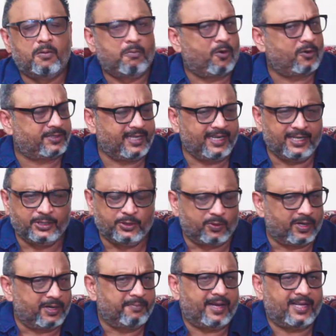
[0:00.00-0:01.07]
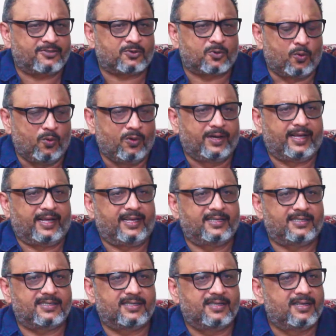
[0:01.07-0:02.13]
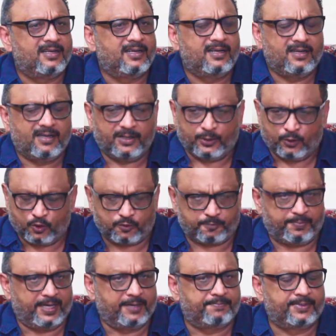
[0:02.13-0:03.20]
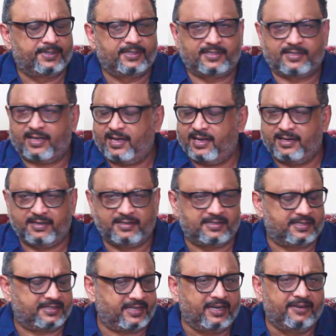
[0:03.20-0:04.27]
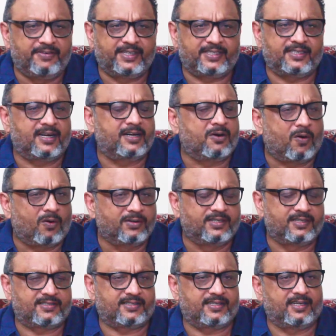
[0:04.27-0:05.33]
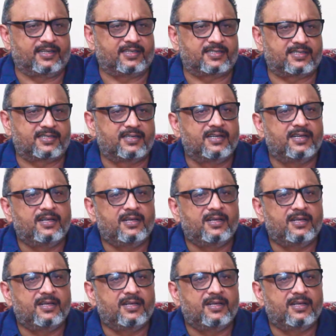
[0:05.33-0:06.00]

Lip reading: Mostly during my school days, newspapers and television and all these things,